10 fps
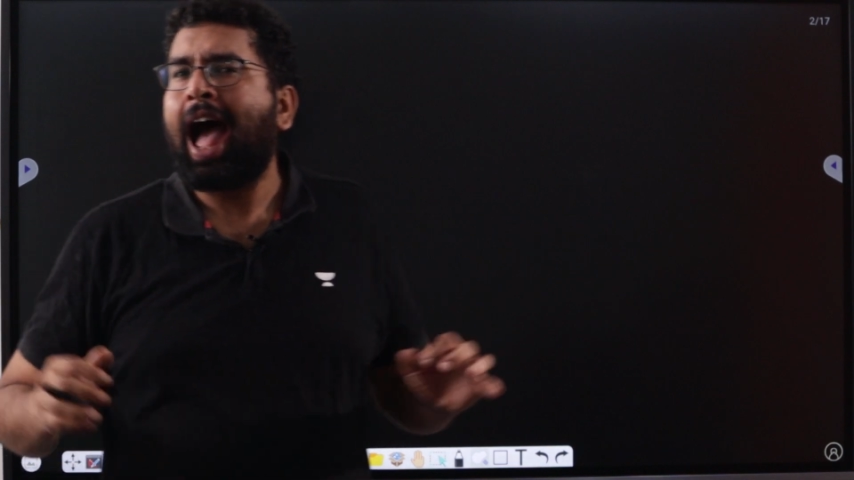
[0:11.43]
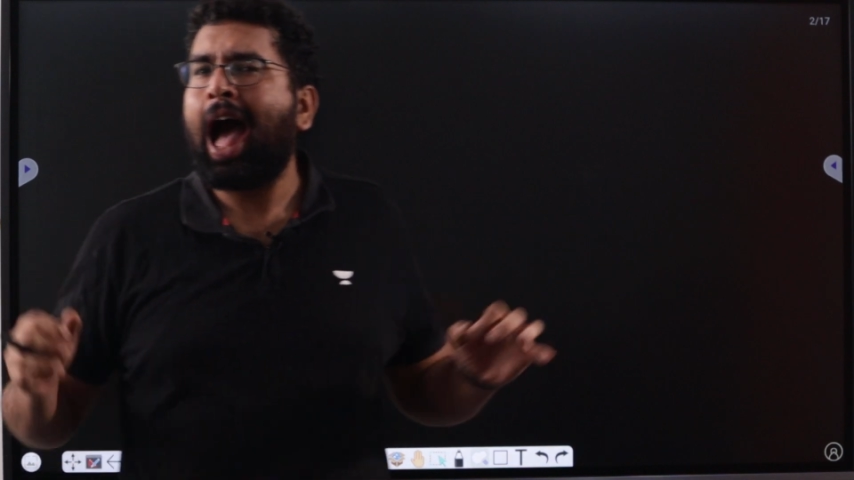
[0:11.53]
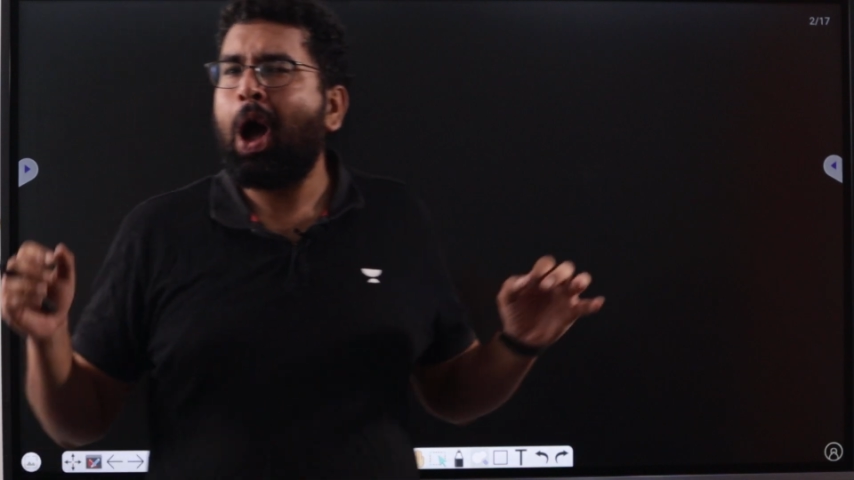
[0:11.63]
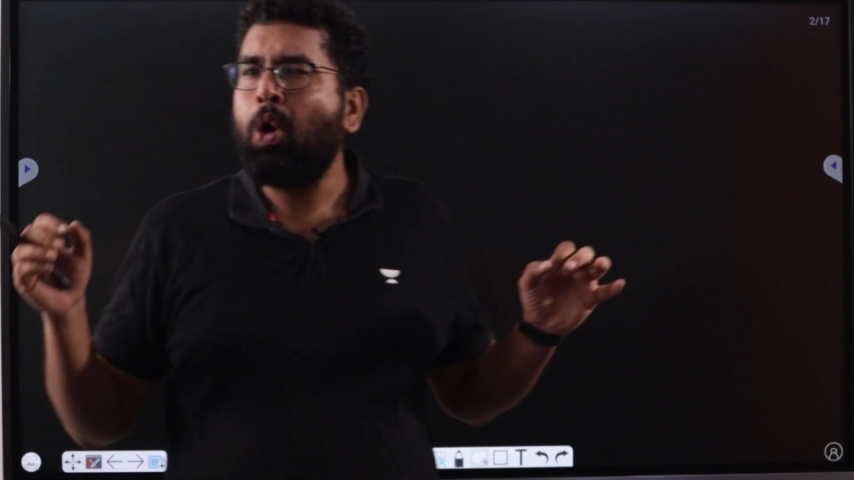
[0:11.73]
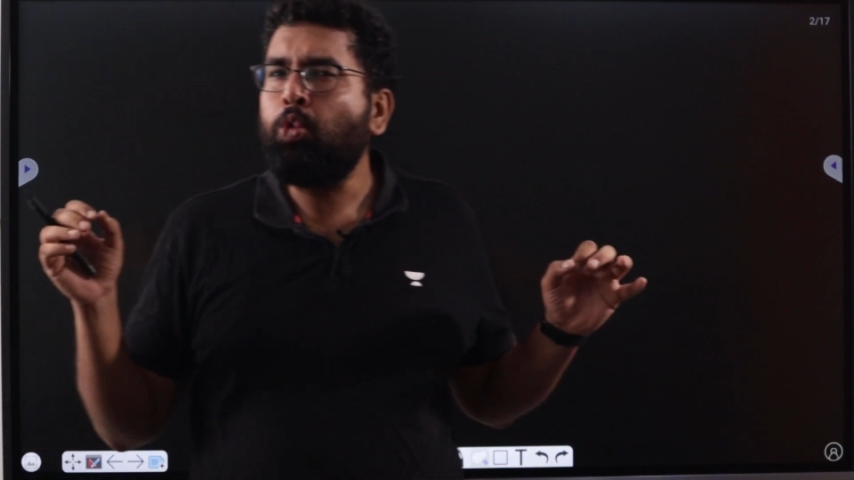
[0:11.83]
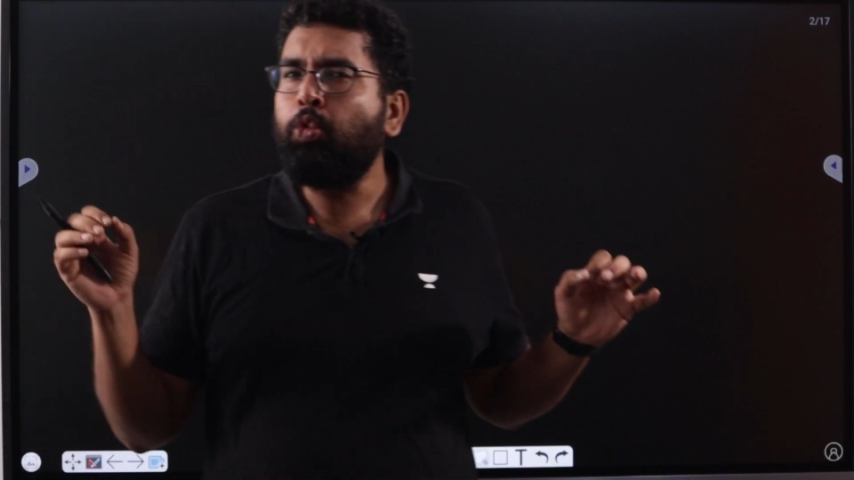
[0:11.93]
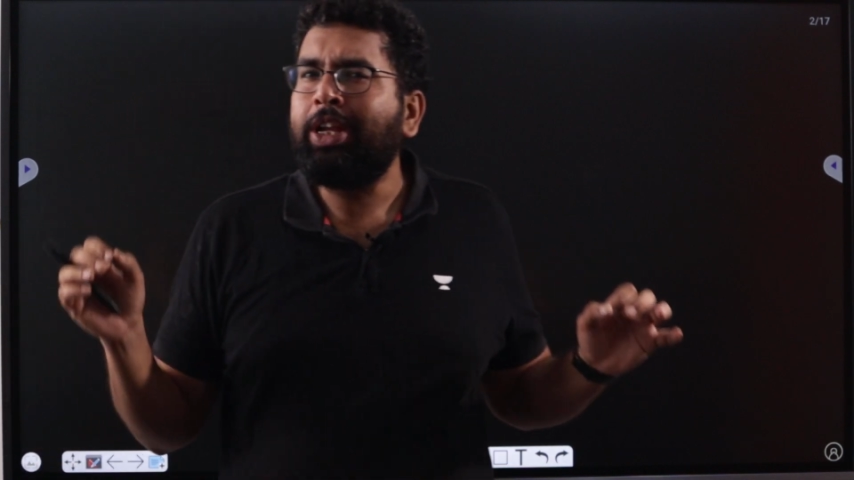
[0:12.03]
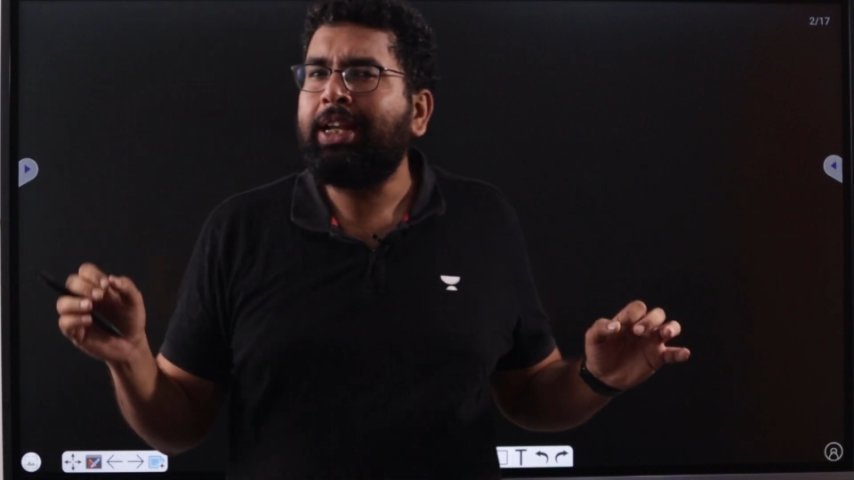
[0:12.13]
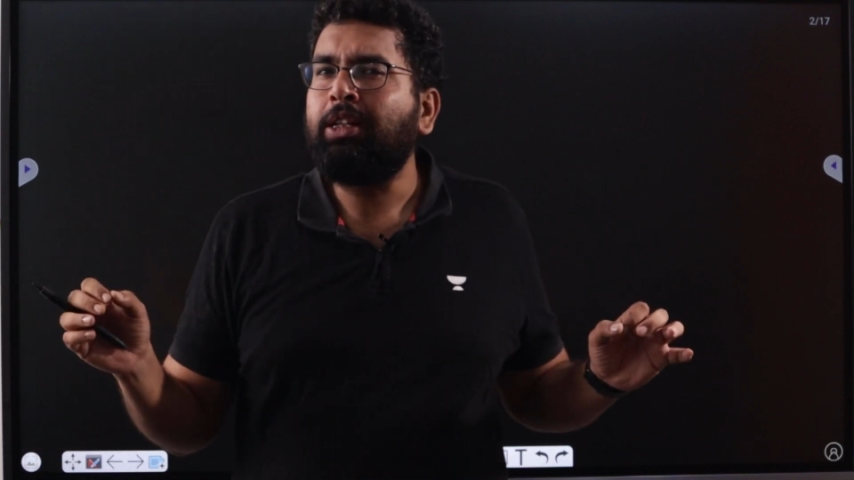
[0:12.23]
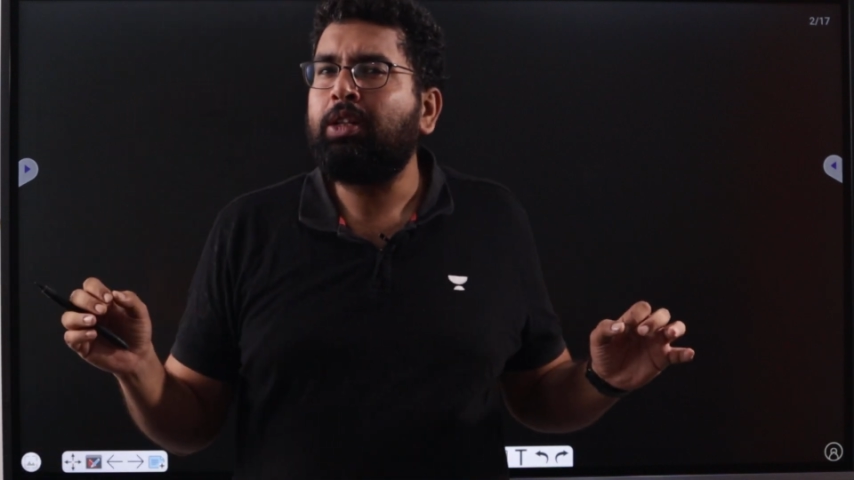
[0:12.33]
how
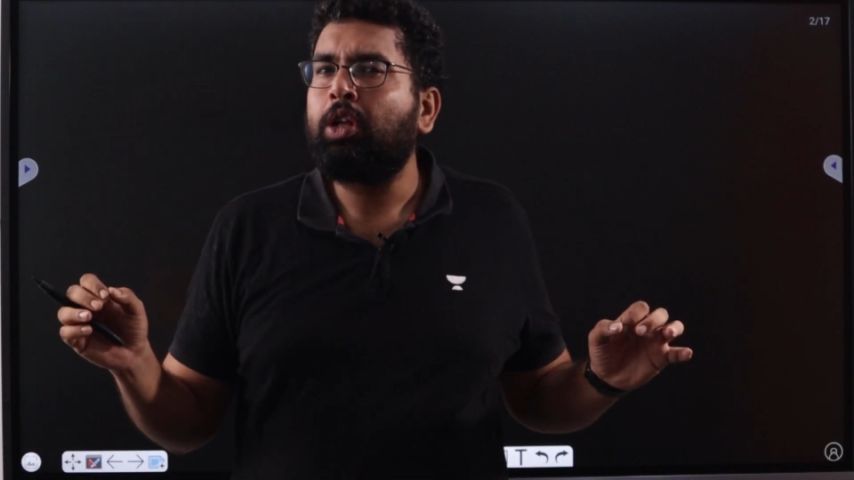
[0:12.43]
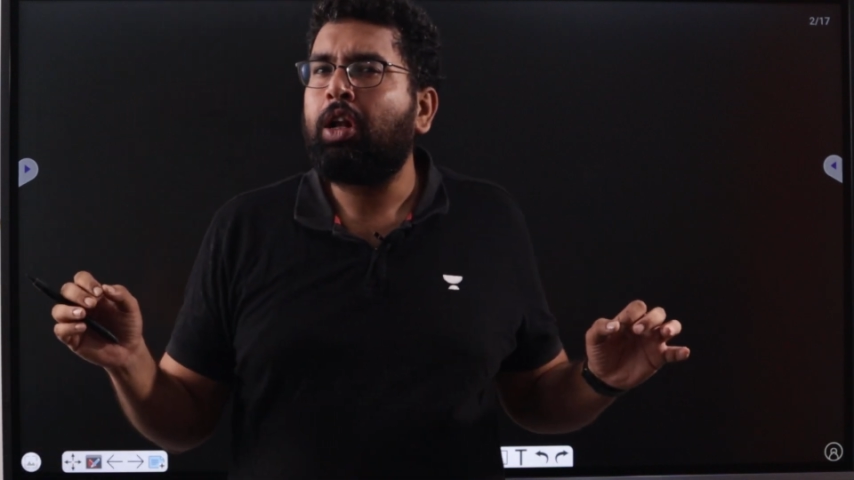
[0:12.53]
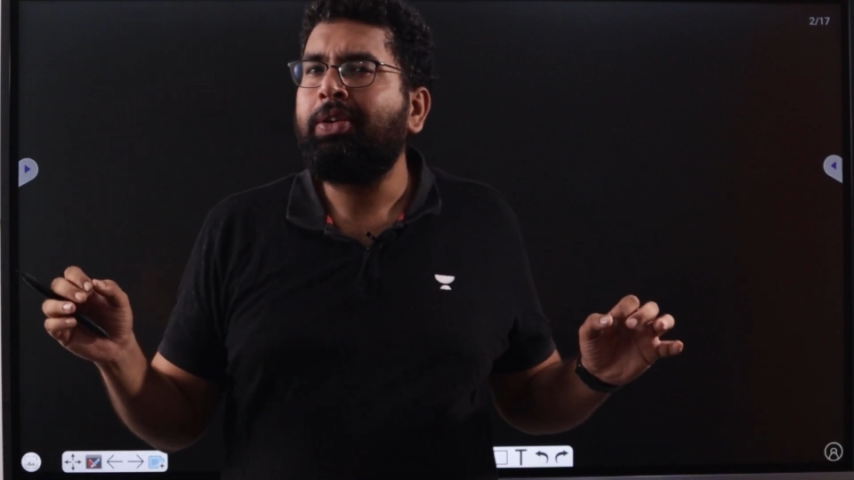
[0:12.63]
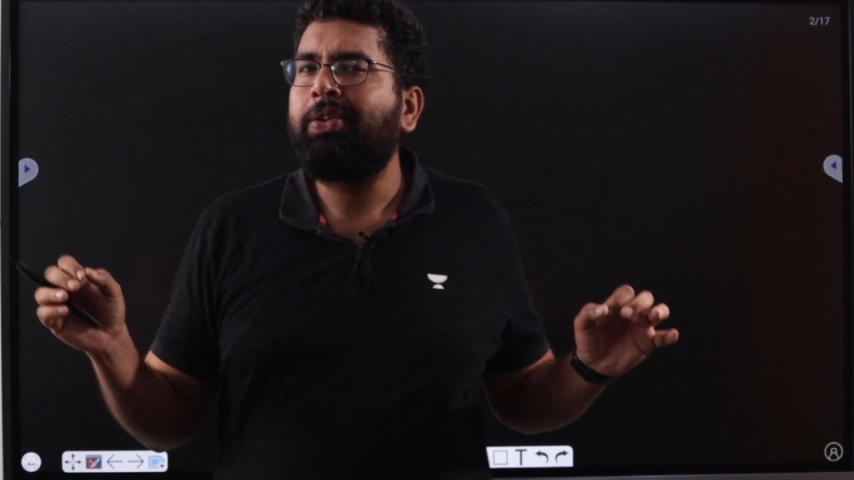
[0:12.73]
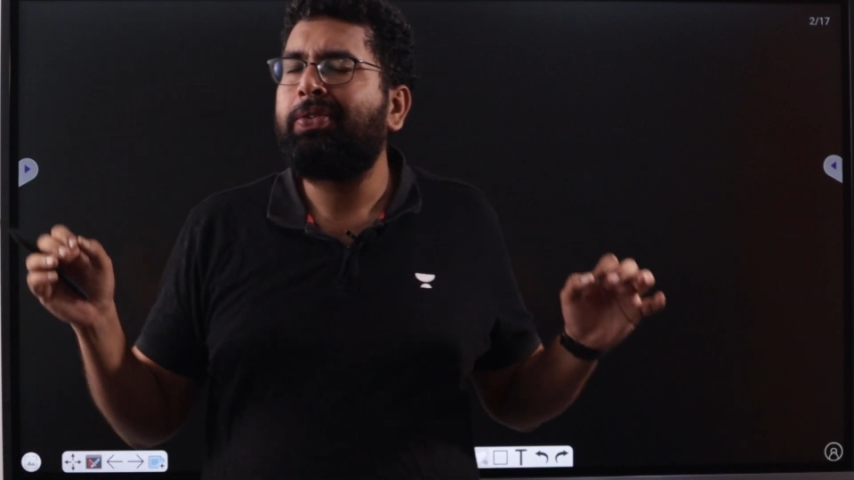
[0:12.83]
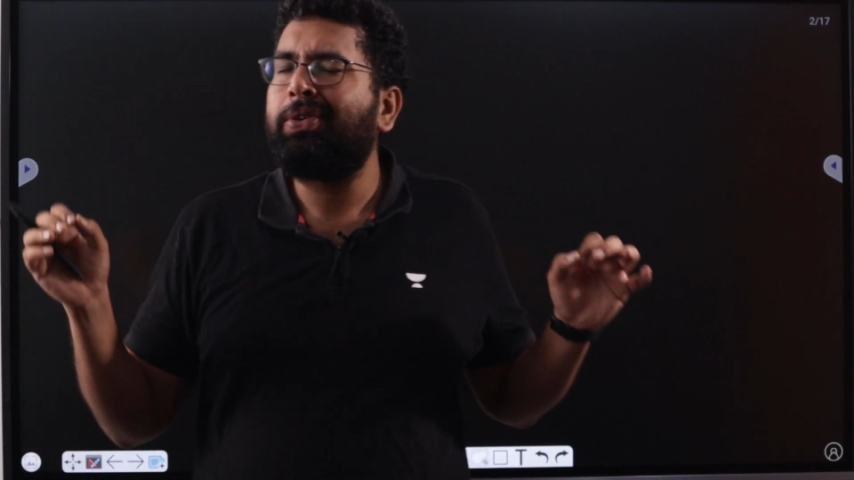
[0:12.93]
we can solve